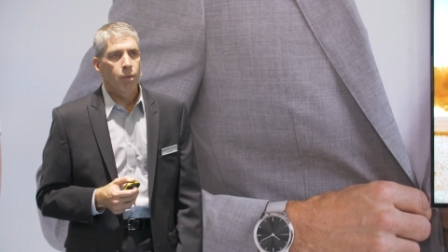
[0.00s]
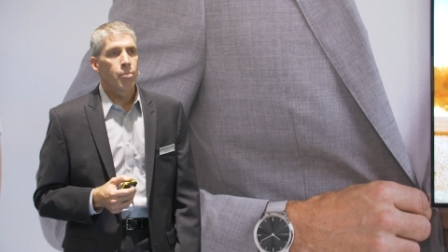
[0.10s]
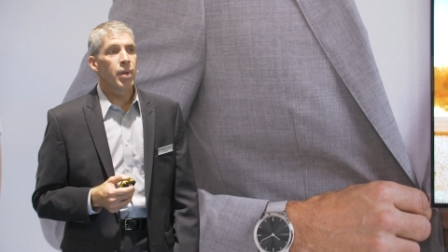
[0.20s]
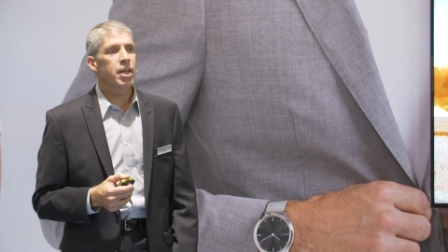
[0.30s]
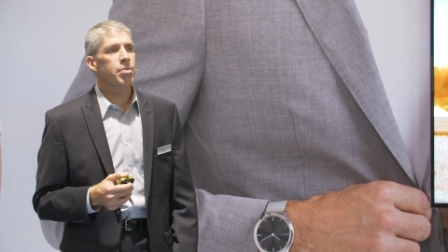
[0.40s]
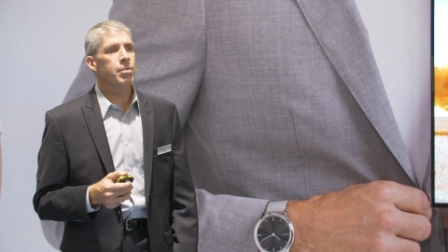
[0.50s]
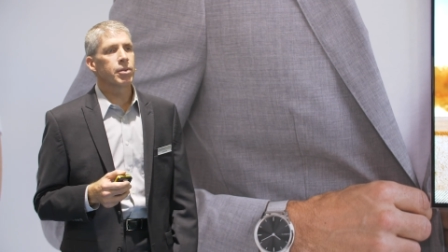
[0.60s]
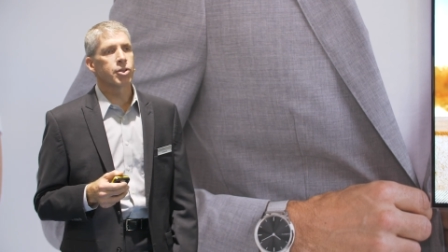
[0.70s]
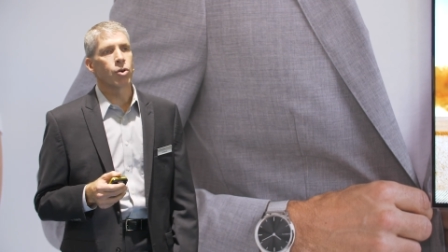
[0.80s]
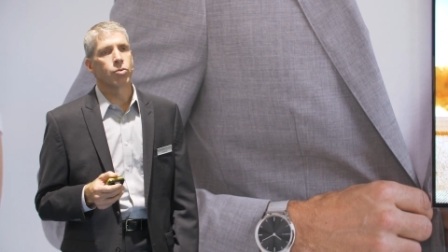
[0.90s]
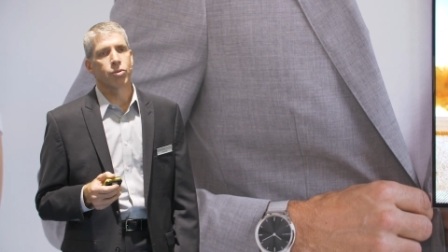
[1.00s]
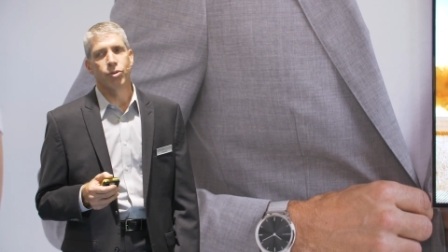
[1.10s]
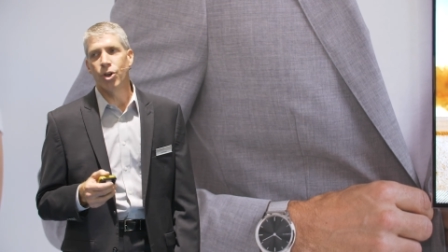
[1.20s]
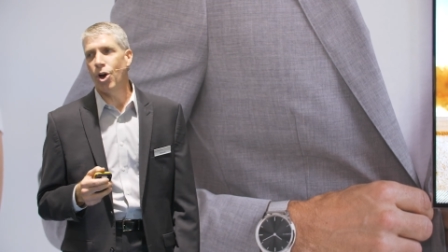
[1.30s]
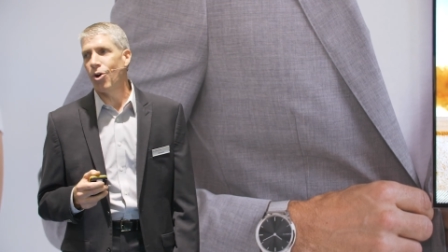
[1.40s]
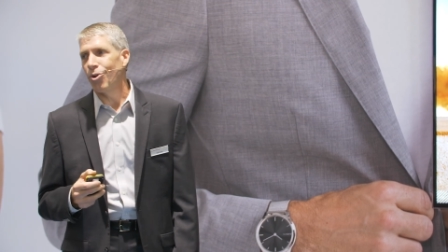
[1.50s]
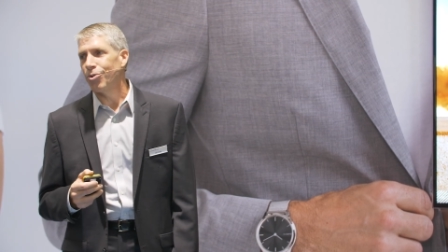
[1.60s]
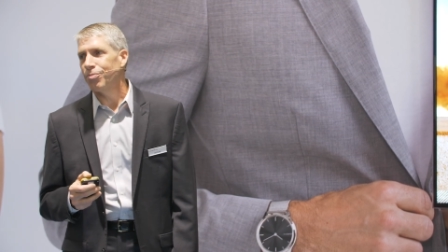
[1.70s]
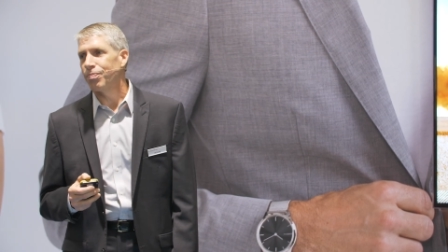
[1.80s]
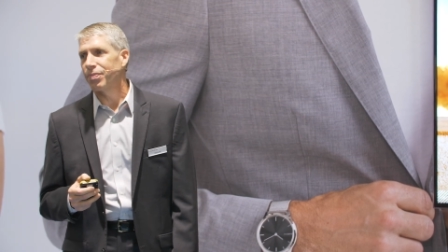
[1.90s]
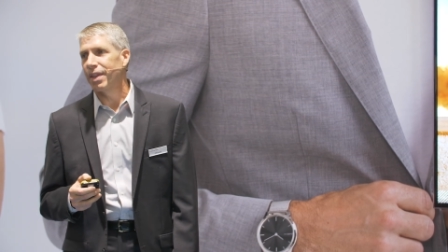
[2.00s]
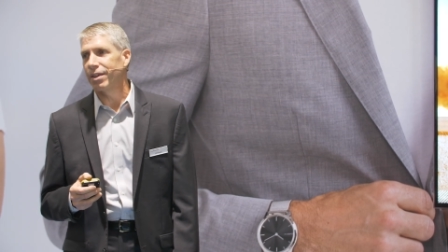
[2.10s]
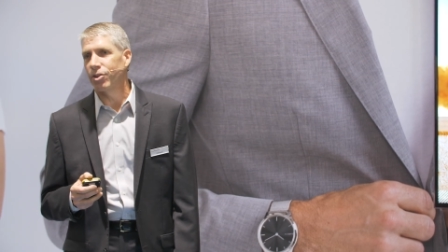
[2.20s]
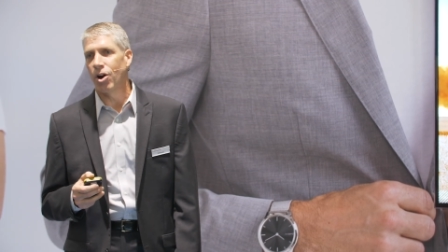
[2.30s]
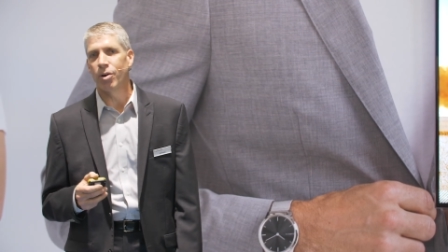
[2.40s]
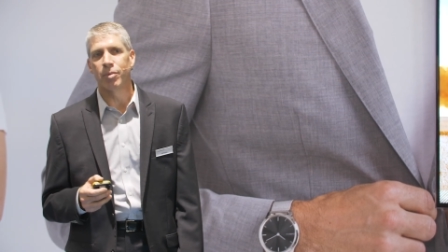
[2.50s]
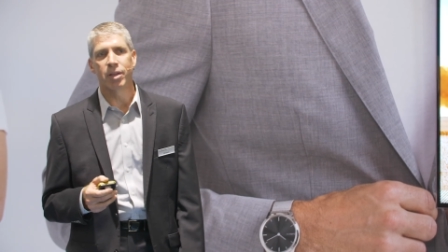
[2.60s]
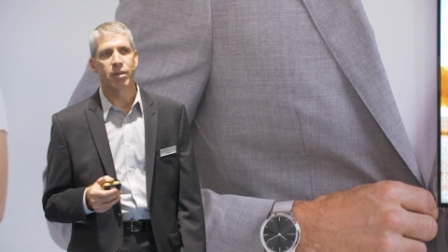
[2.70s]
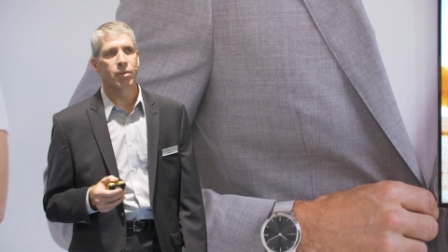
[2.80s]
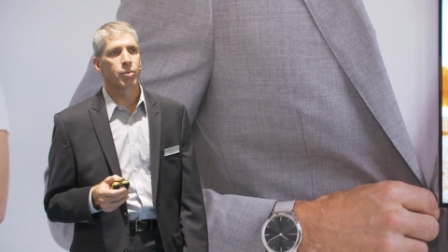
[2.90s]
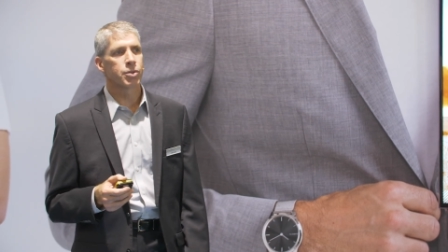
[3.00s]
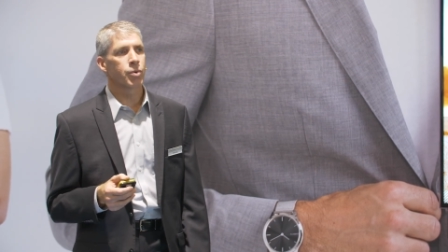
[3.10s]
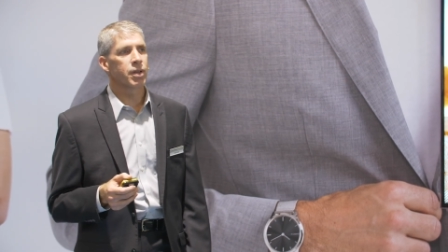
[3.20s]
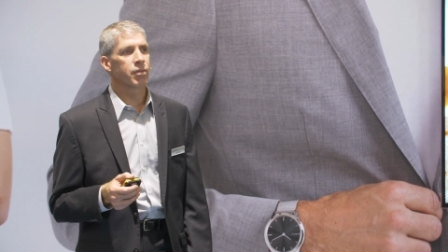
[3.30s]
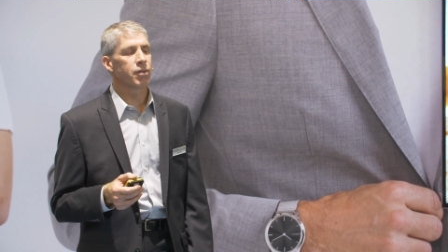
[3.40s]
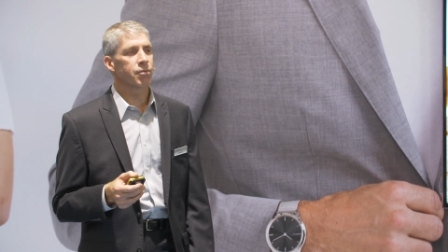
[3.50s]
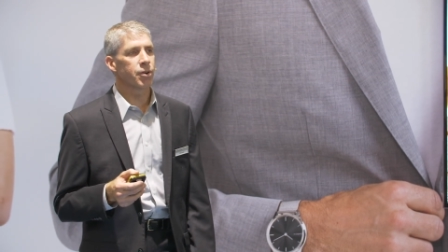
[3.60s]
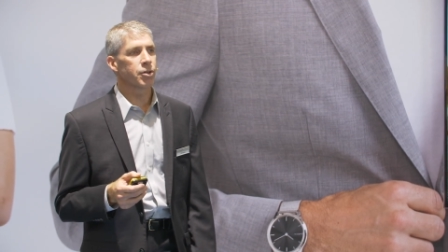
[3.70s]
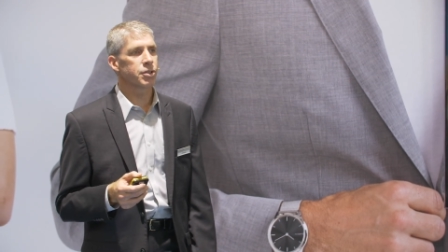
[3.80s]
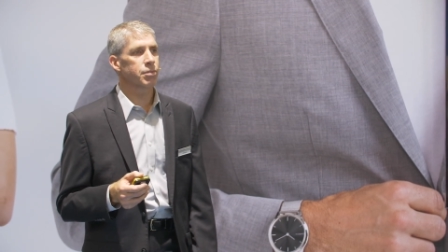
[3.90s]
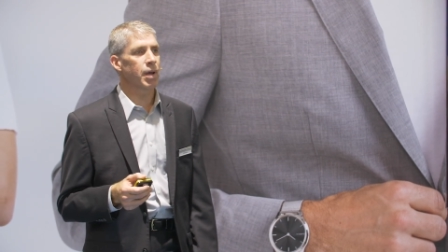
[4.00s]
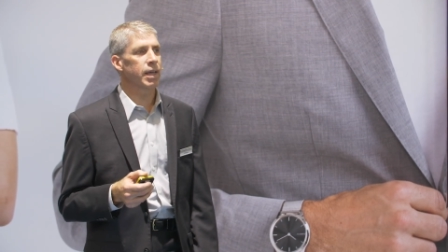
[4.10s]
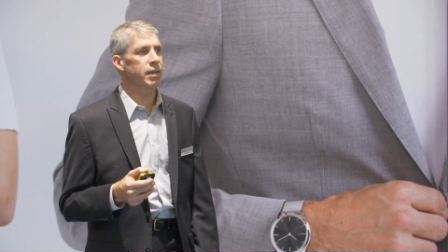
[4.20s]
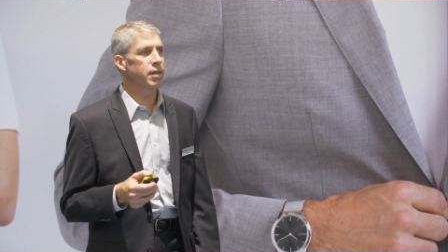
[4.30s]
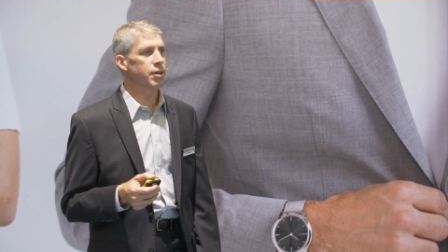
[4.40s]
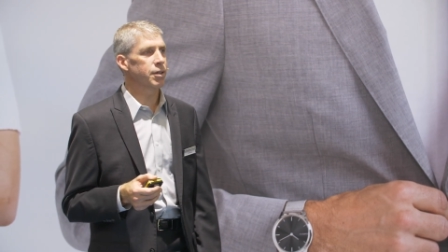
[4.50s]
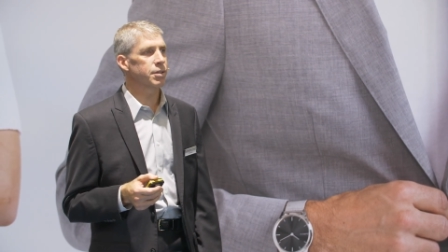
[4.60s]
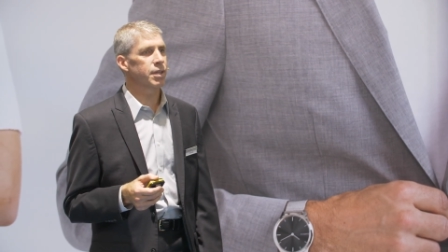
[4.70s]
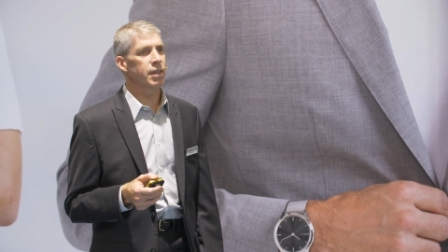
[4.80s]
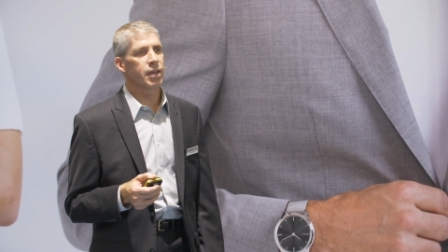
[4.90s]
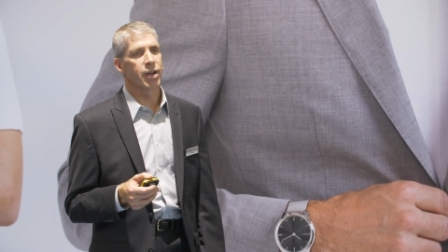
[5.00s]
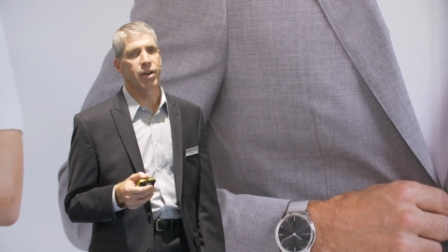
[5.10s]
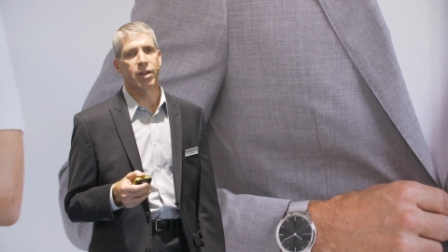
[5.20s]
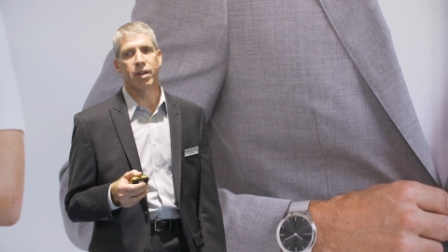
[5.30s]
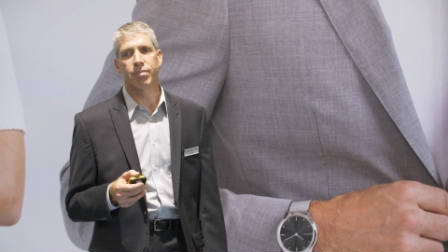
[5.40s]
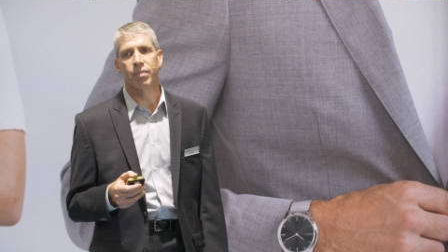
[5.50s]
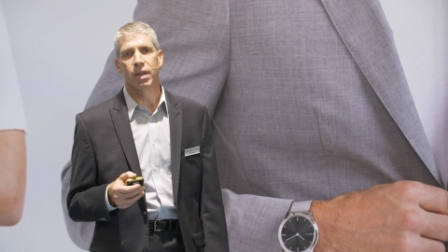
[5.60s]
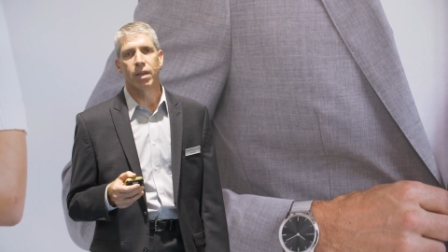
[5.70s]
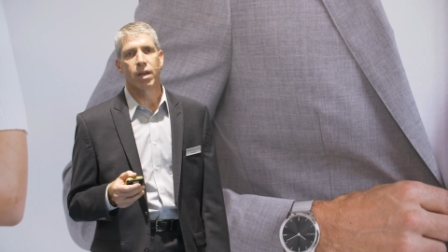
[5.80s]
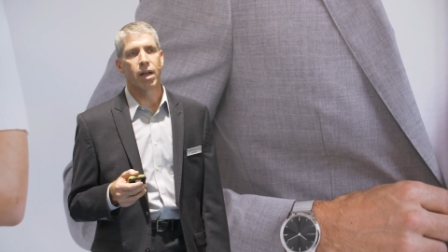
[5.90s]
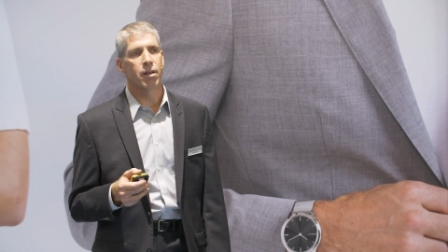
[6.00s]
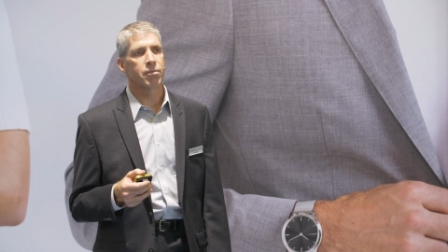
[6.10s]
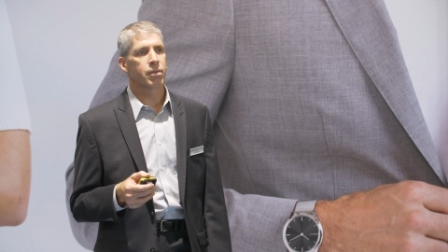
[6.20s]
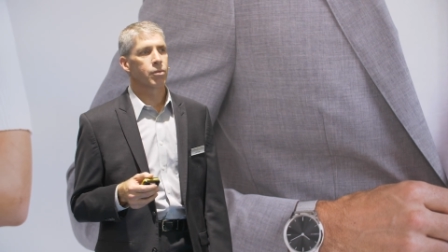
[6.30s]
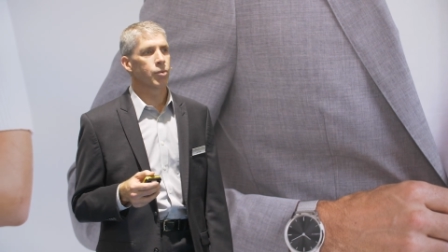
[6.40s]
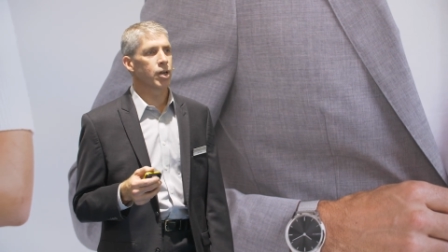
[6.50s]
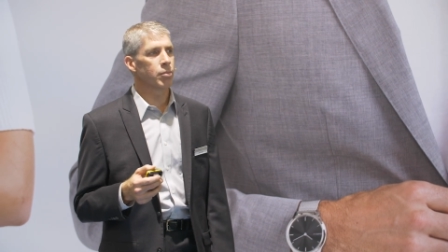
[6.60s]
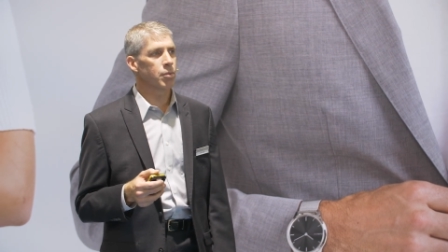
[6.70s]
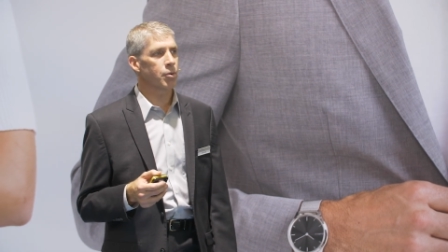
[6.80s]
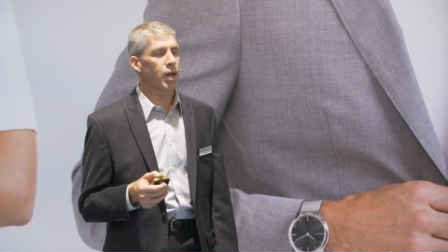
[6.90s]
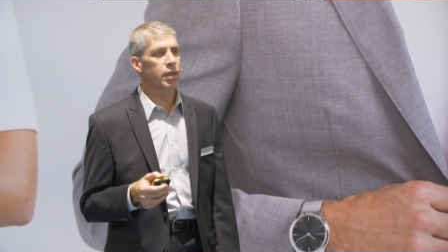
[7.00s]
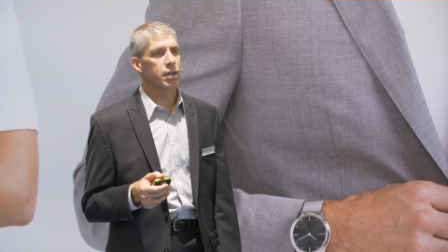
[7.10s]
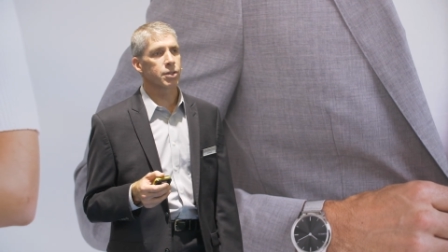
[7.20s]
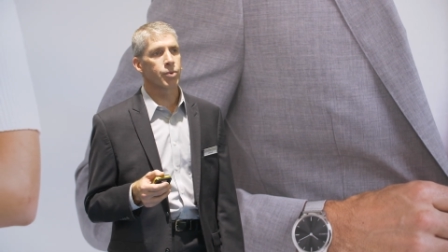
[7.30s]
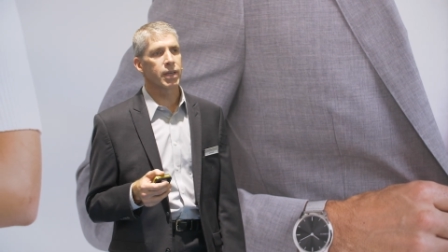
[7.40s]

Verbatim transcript: Many people don't know that Garmin was one of the first pioneers in the area of wearable products.